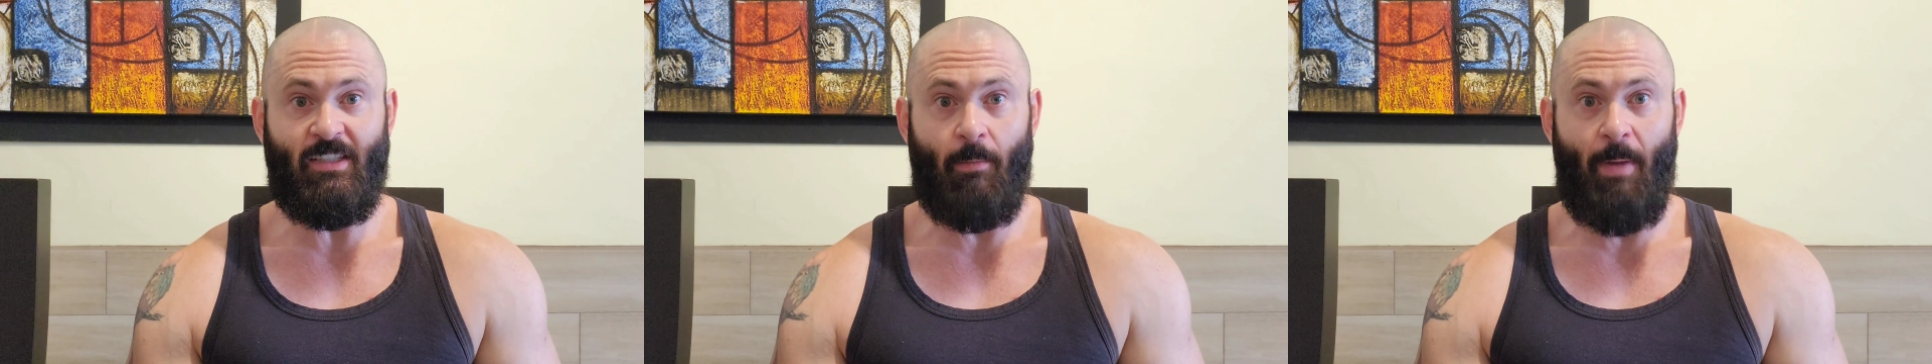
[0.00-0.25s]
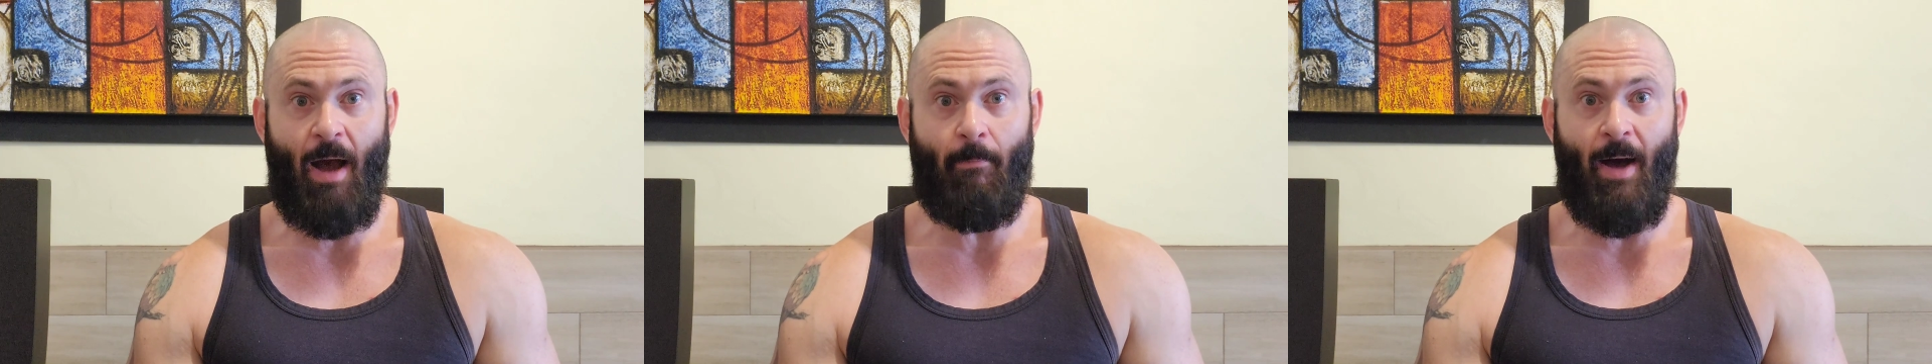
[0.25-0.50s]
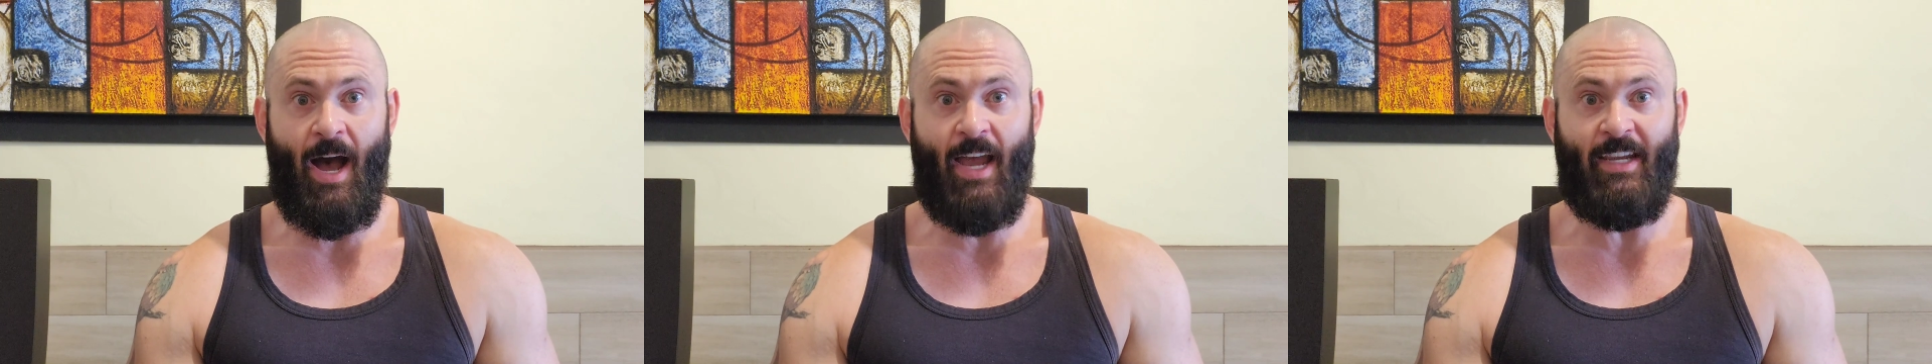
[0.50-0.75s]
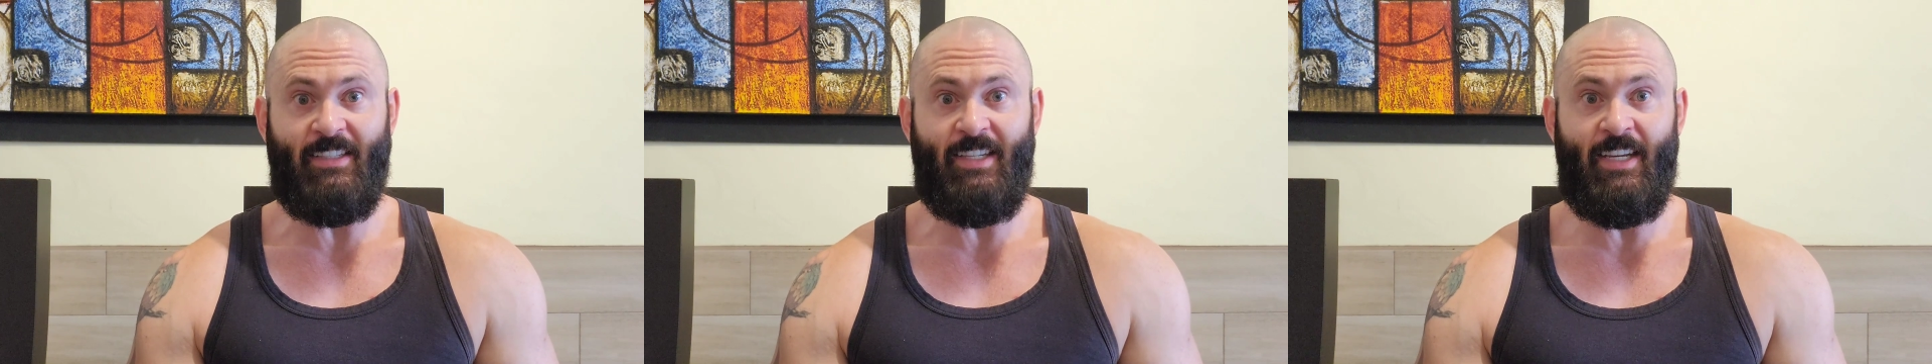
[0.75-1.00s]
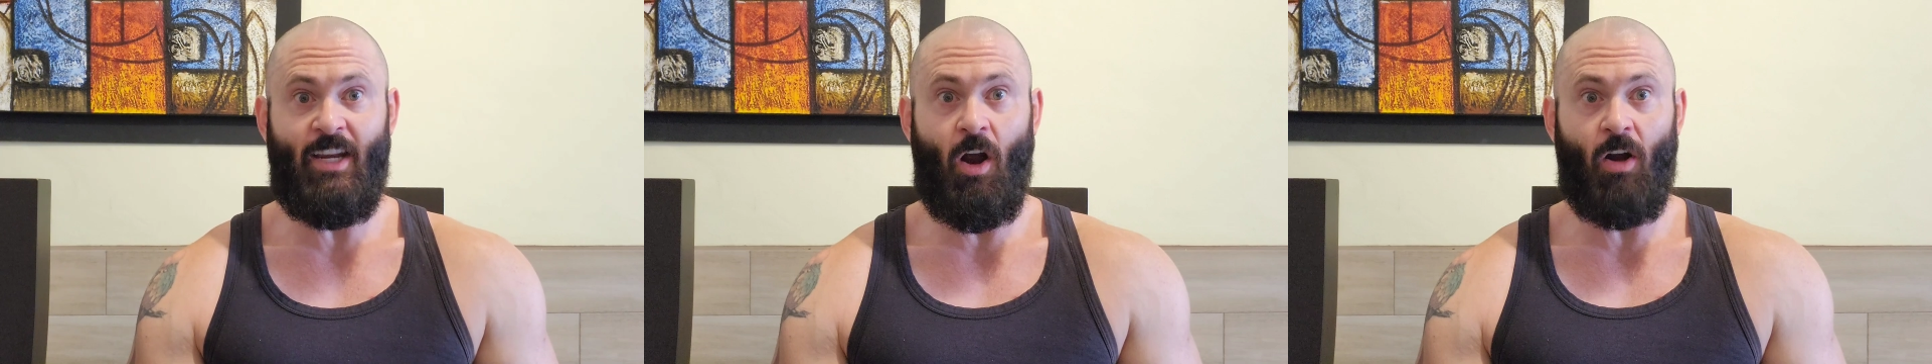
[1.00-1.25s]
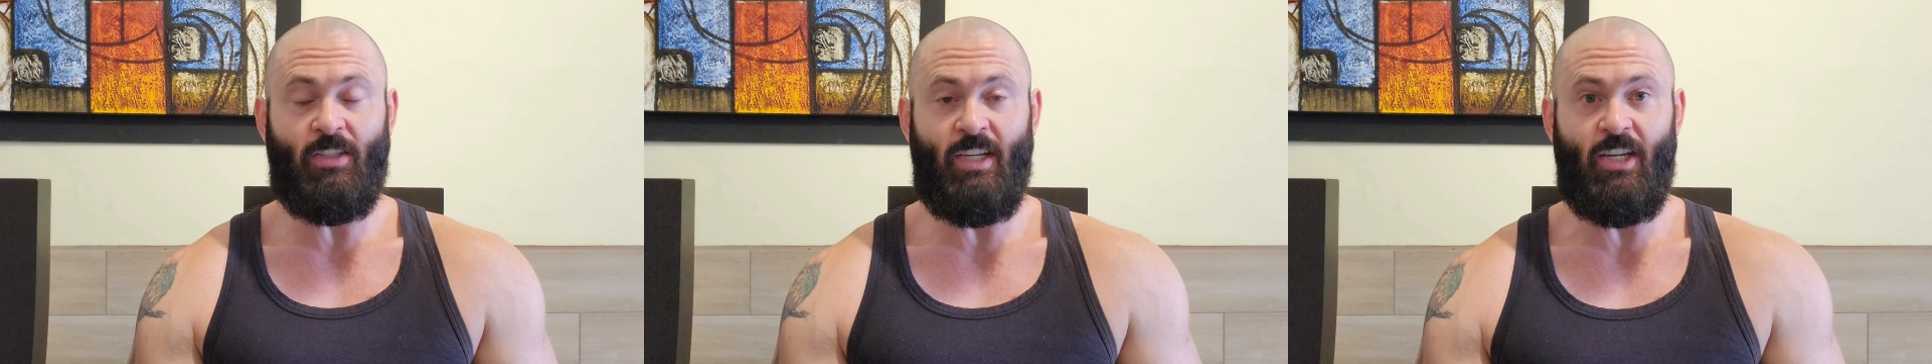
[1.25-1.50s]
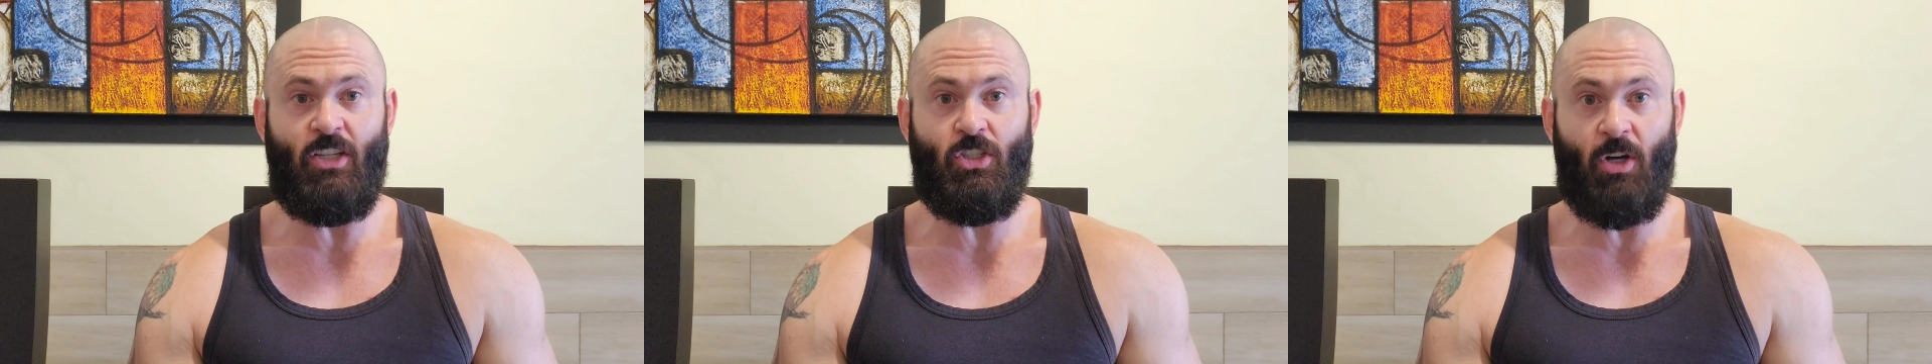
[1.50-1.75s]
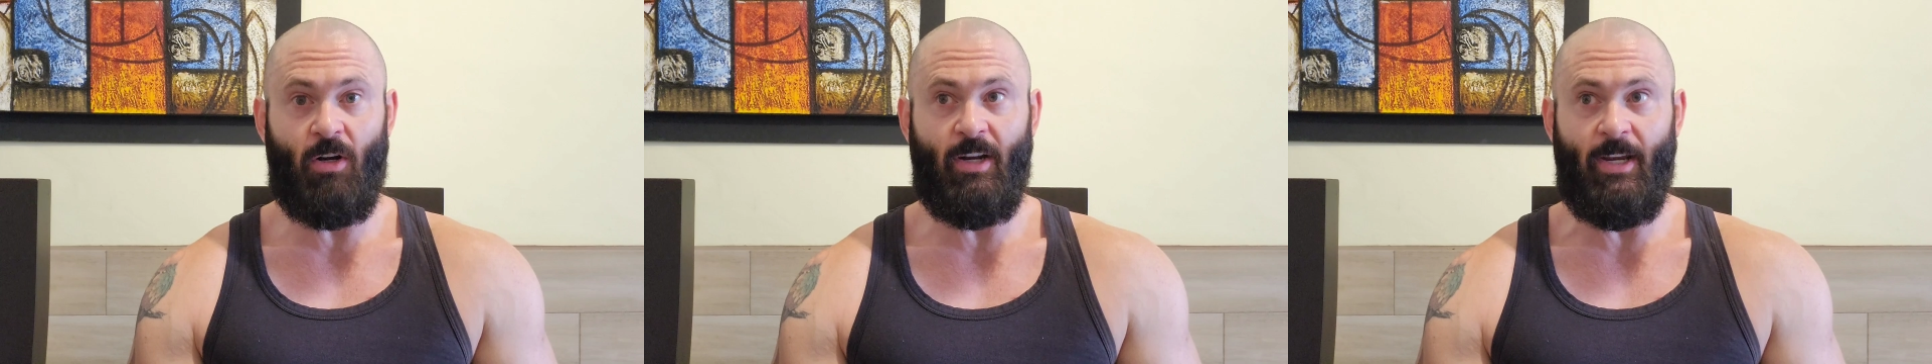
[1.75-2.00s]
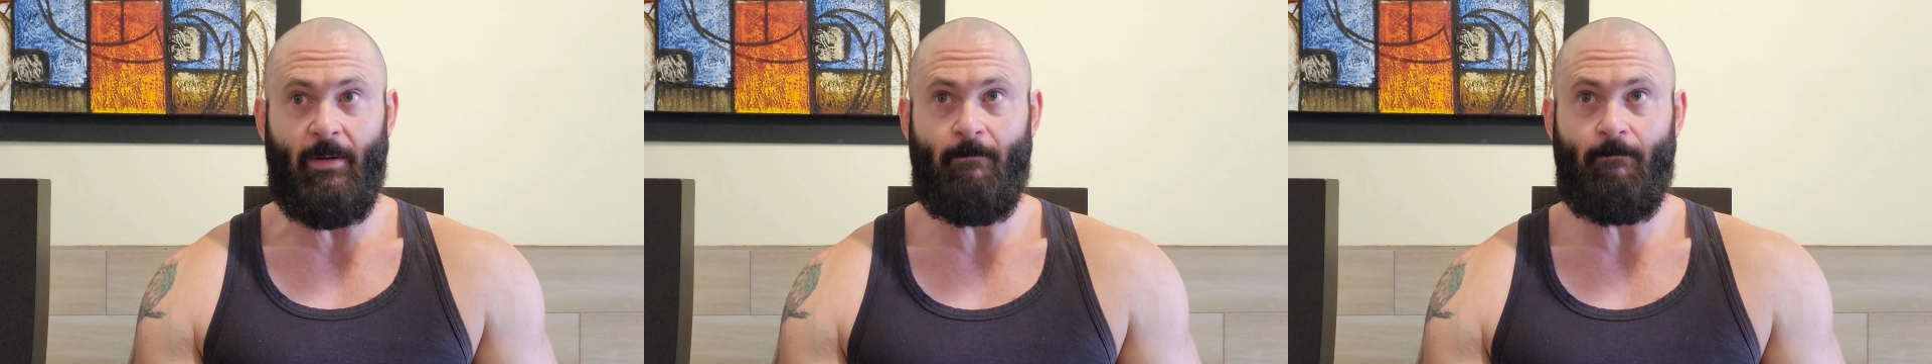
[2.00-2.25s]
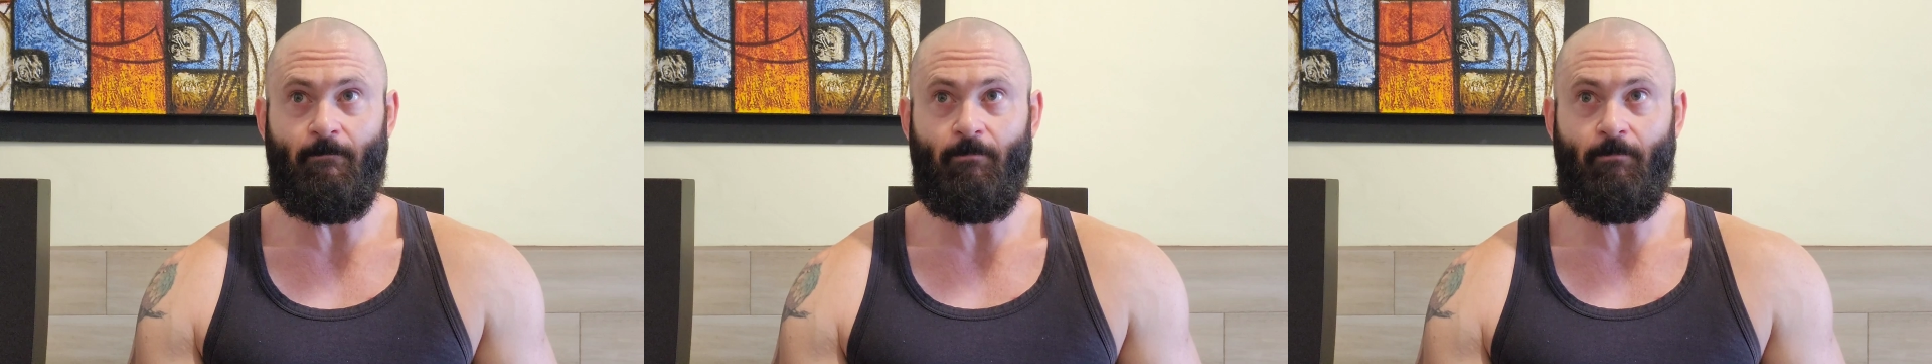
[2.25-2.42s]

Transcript: about my TRT journey,